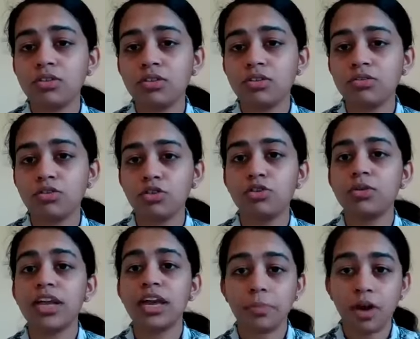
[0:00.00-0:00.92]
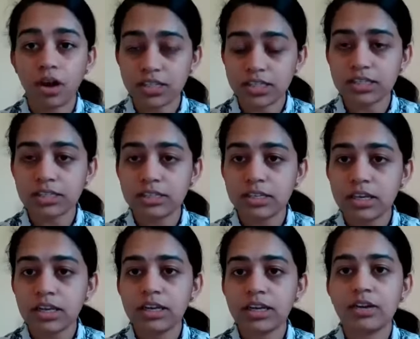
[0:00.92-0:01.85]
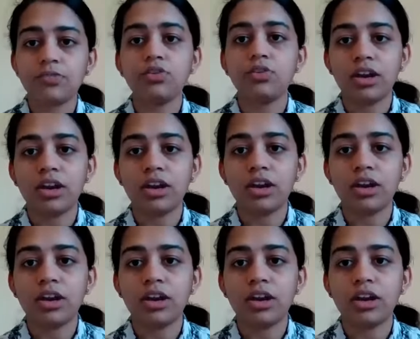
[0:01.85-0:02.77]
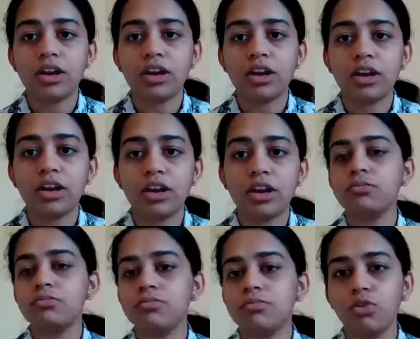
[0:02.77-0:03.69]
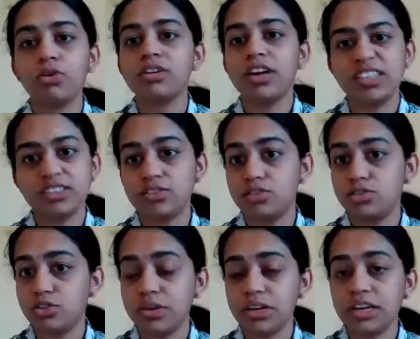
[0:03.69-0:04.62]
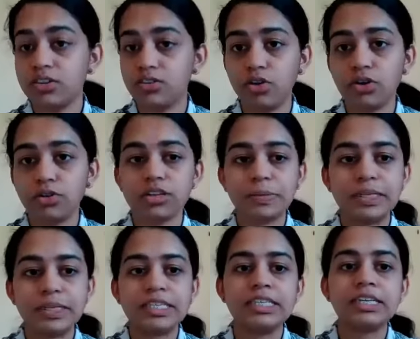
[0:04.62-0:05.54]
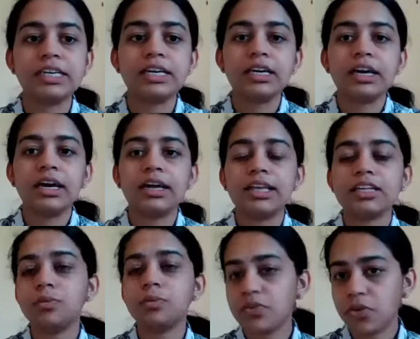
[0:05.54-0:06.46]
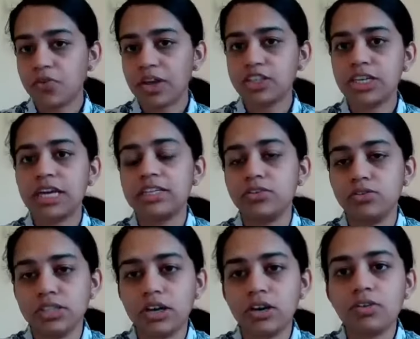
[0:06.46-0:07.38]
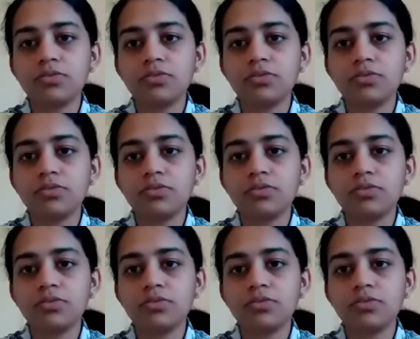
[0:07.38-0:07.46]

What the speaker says: so you can take part in if your NMO does it, or you can organize to do it in your local committee. And that's one way of educating yourself.